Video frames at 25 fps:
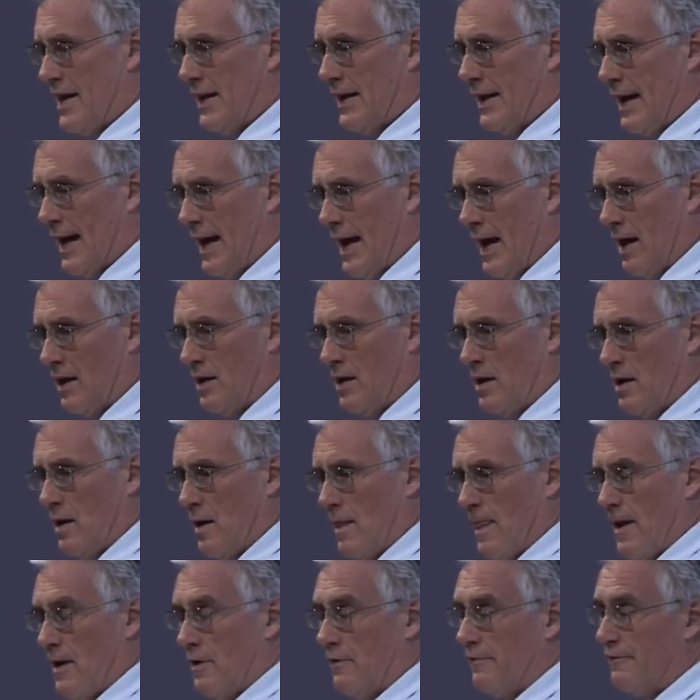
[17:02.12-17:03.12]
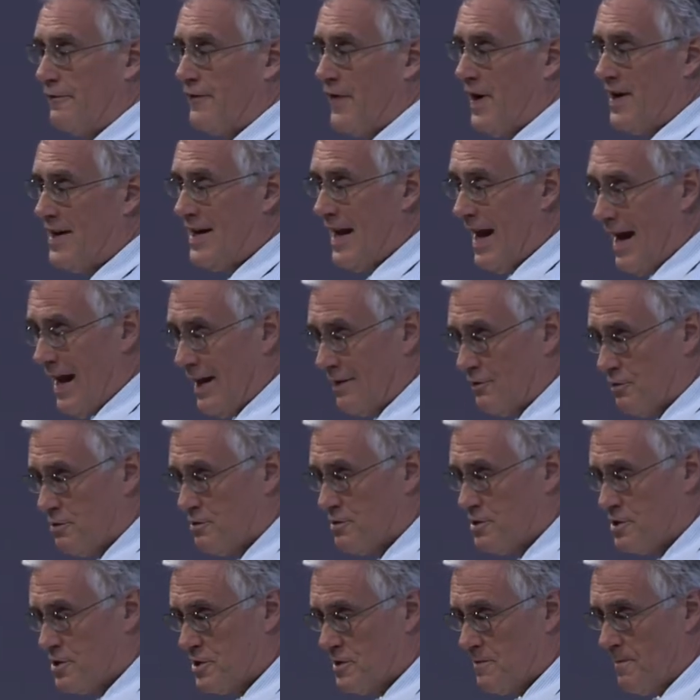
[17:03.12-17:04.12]
can
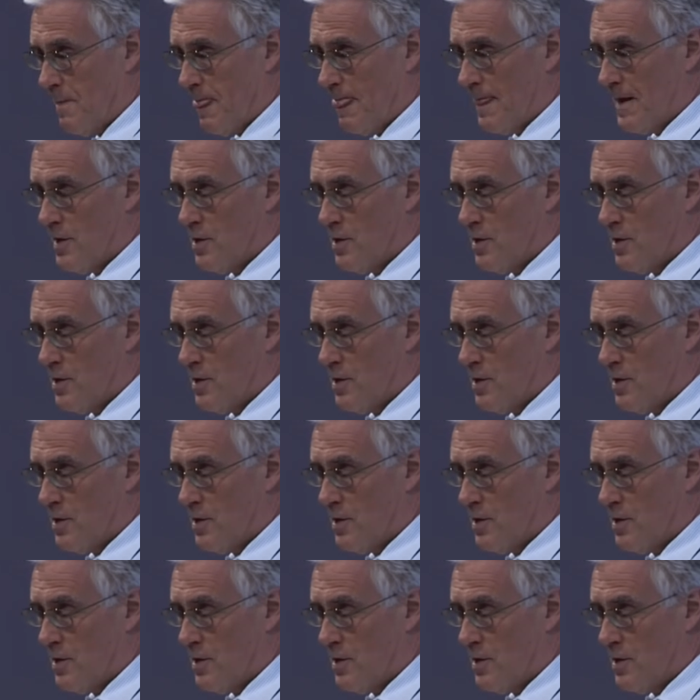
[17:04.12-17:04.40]
finance